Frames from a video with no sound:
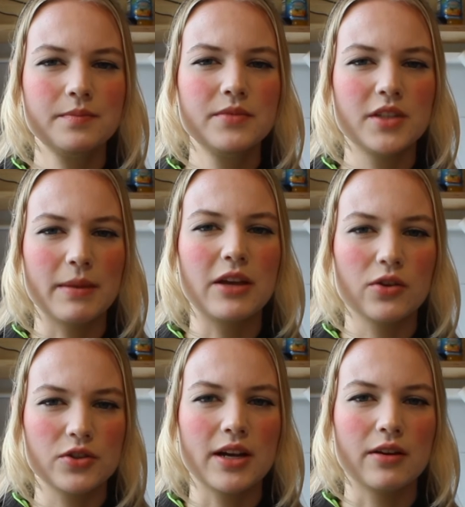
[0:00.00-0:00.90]
to make your
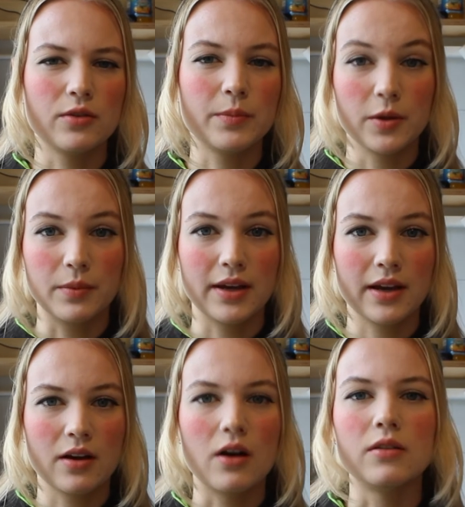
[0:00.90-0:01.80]
channel
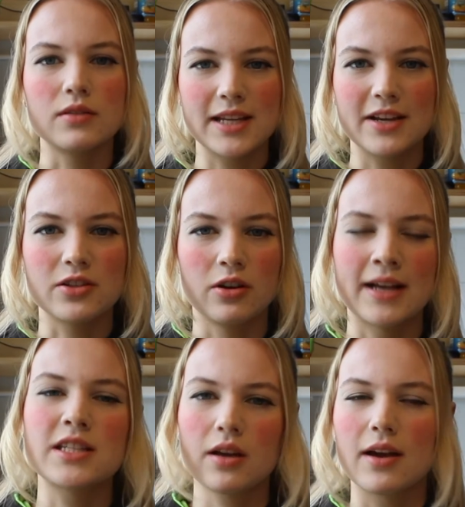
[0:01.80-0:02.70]
public on TikTok
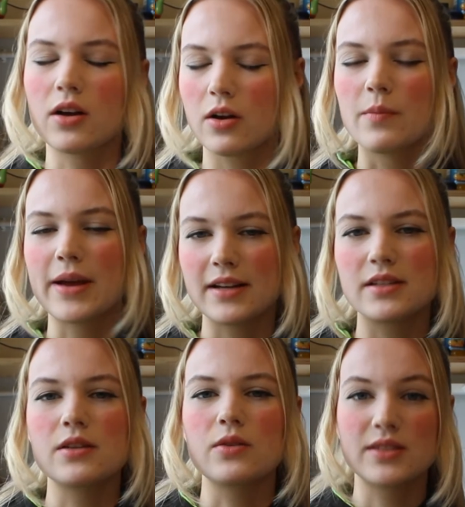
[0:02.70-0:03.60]
as compared
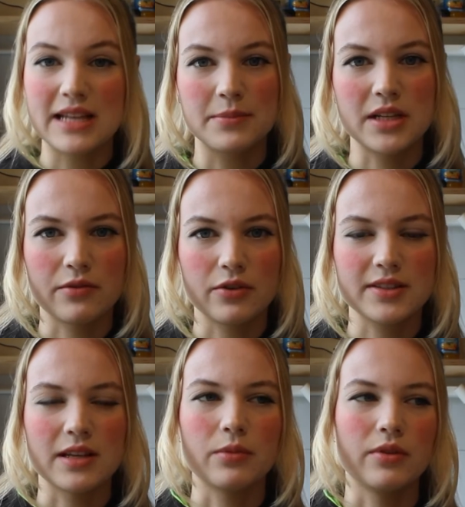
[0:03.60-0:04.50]
to Snapchat, for
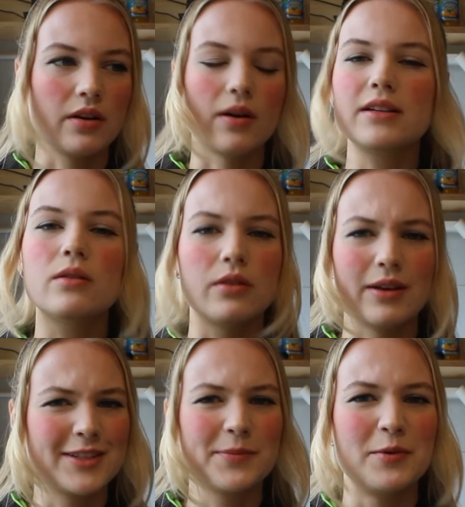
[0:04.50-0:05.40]
example. You know, I don't know
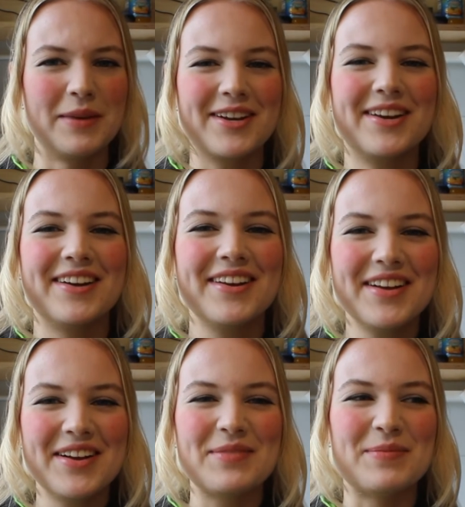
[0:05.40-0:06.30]
how to put
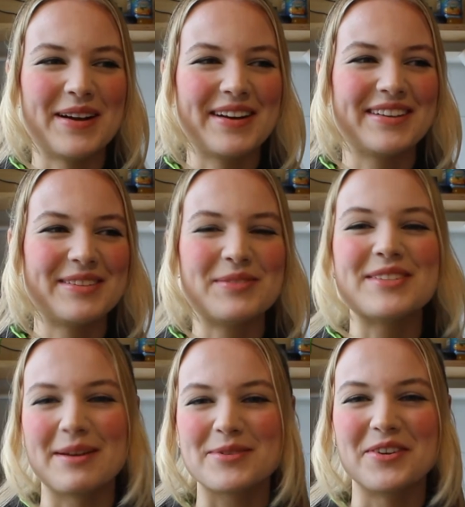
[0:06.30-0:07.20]
my
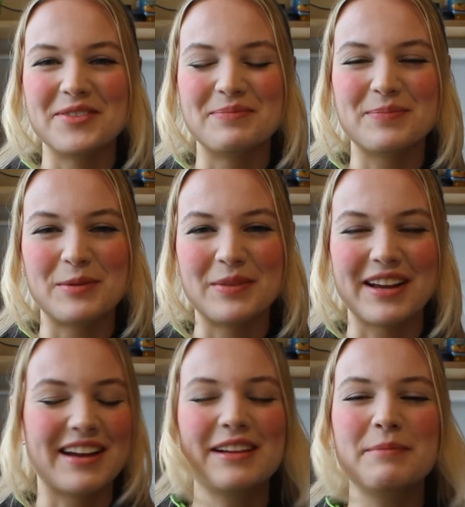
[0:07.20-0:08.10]
Snapchat on public,
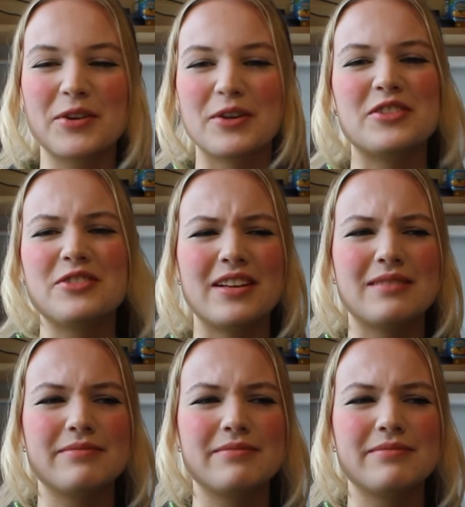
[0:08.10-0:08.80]
and I'm not going to do that.